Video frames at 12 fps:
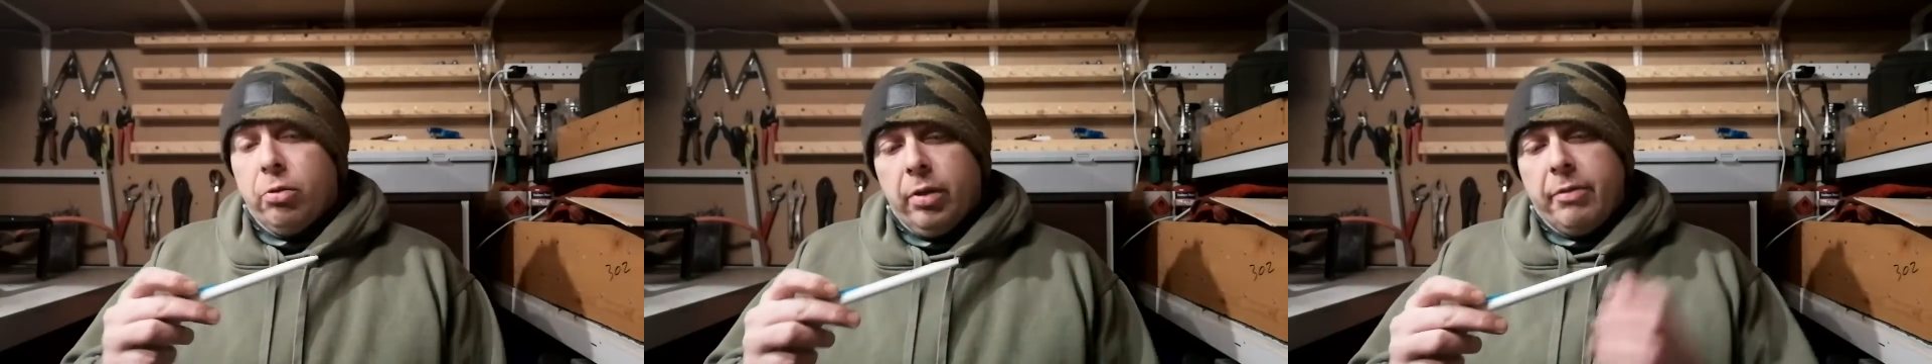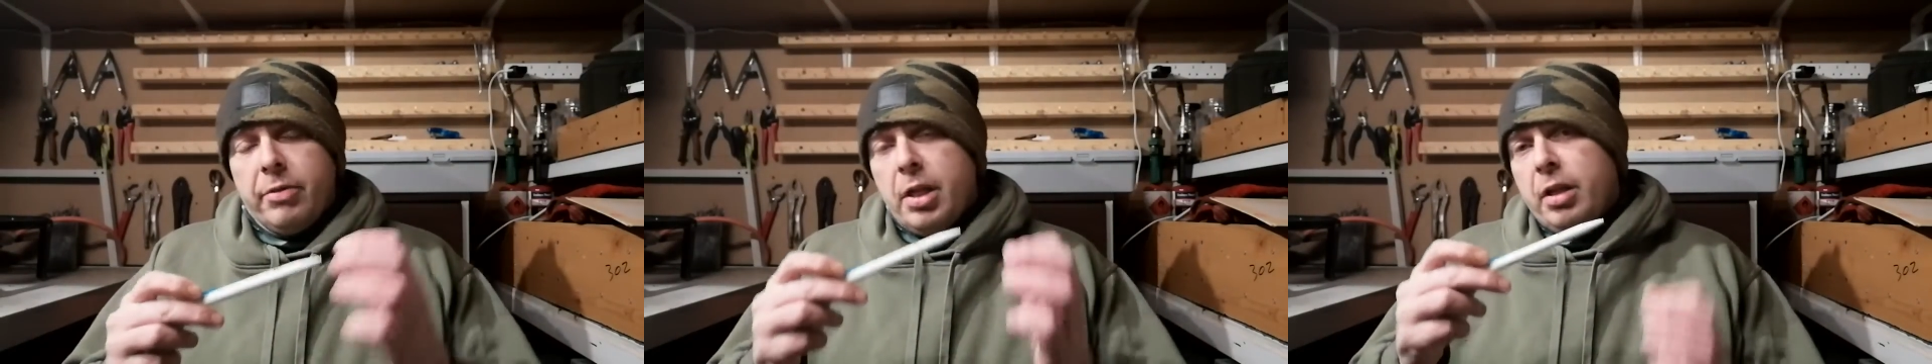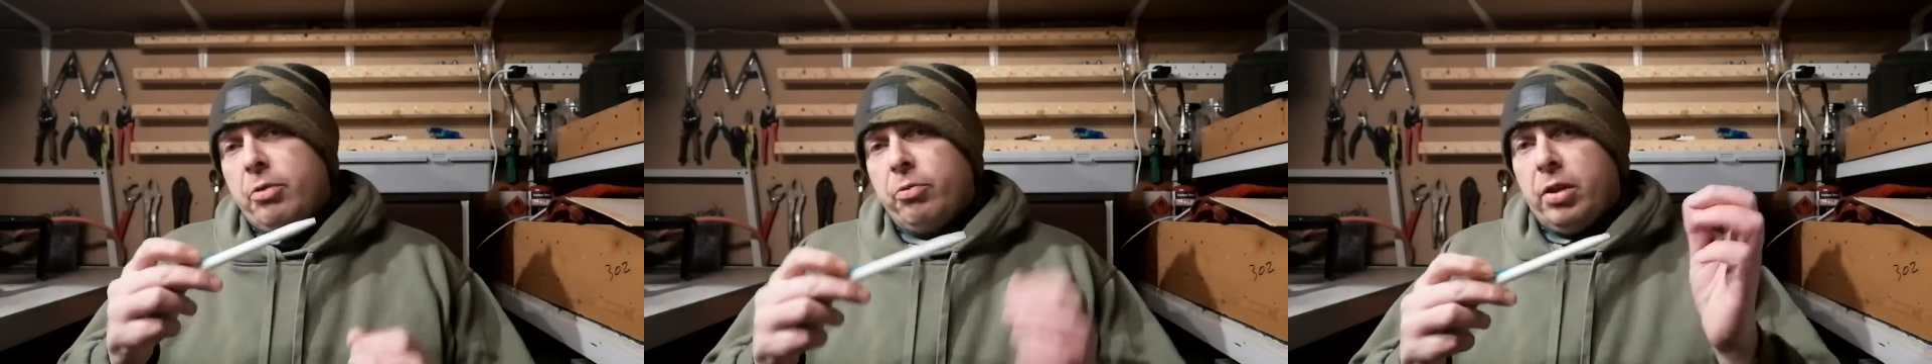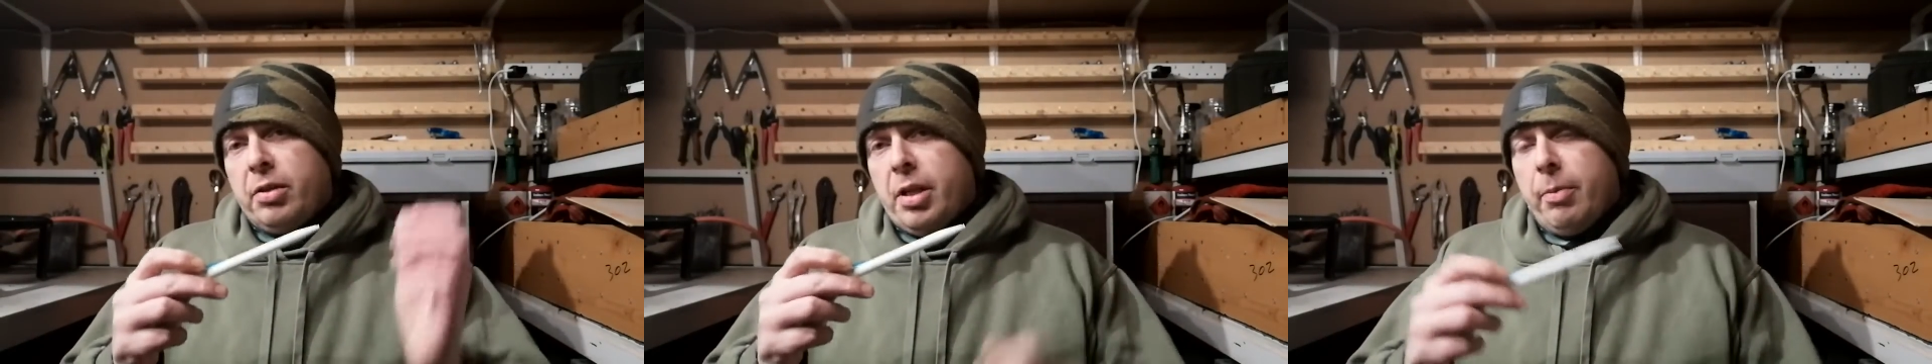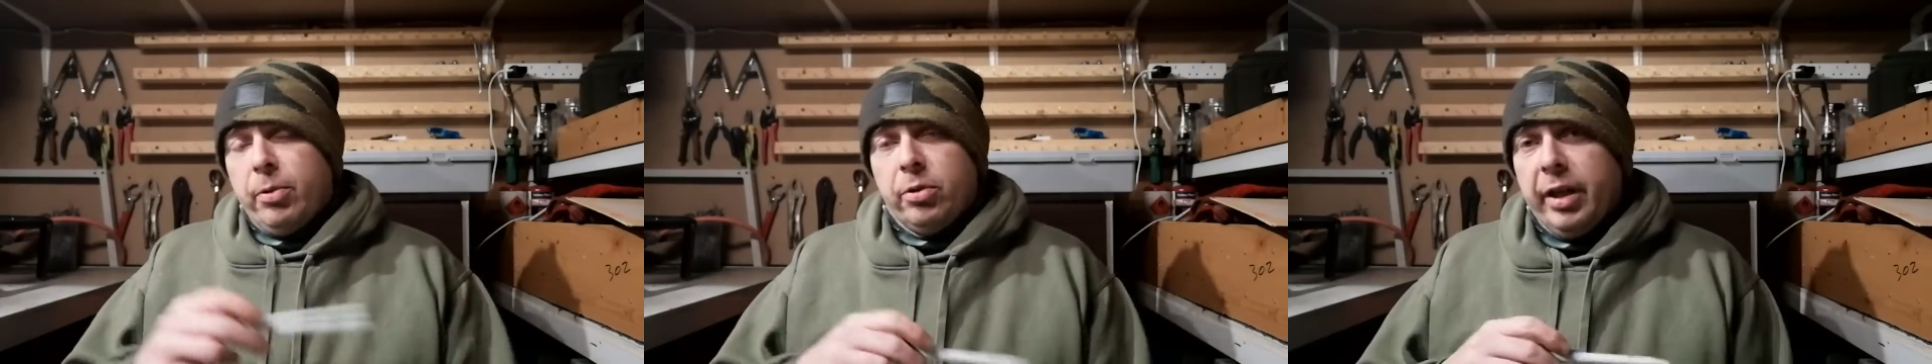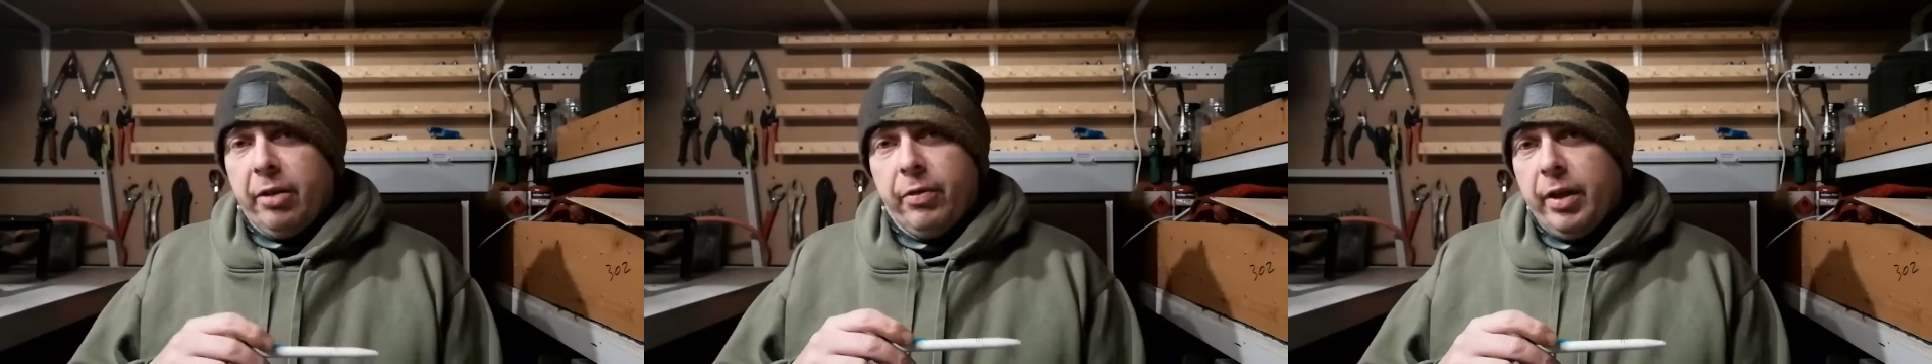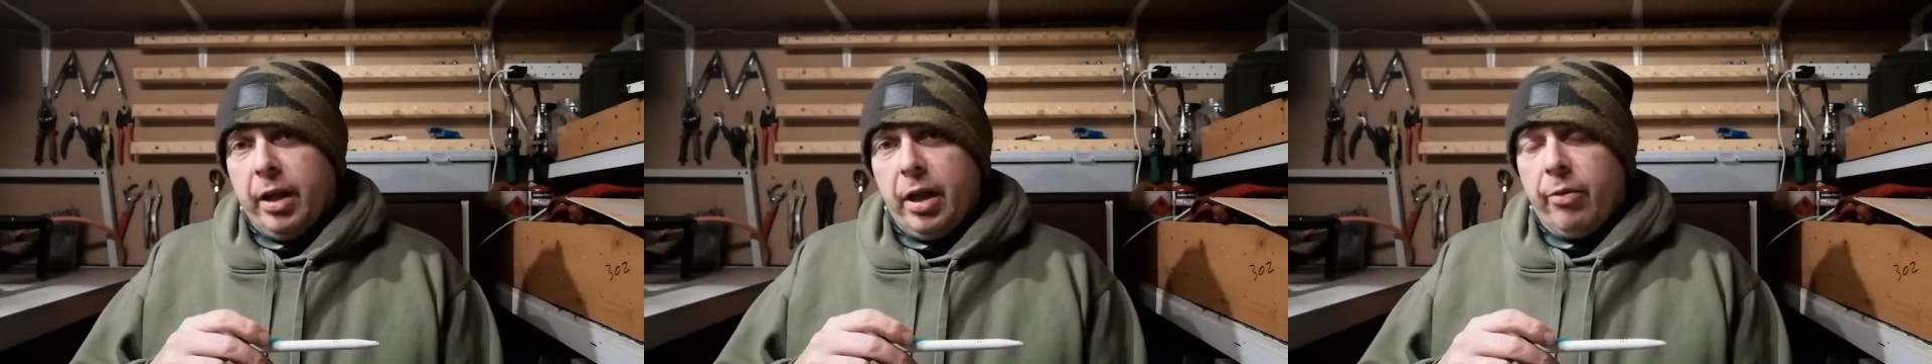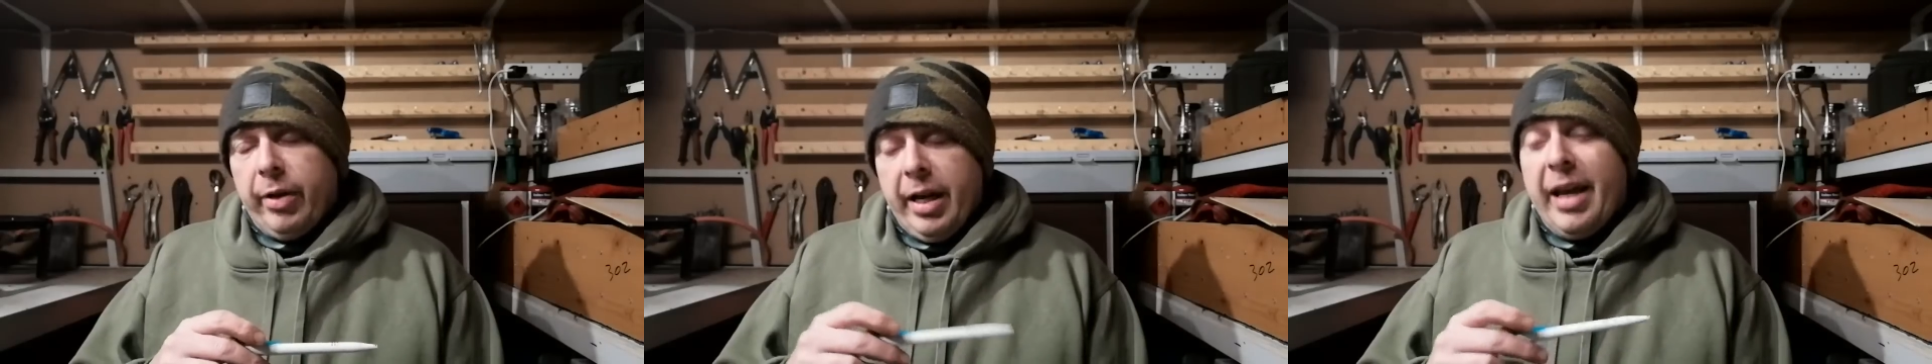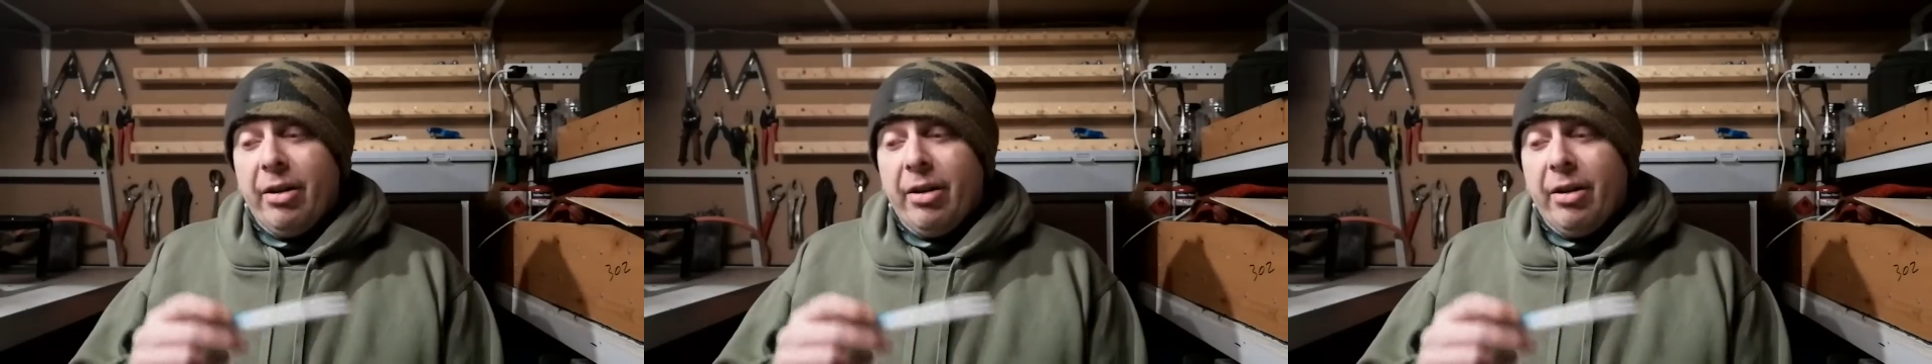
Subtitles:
you'll never see the rod tip or anything going,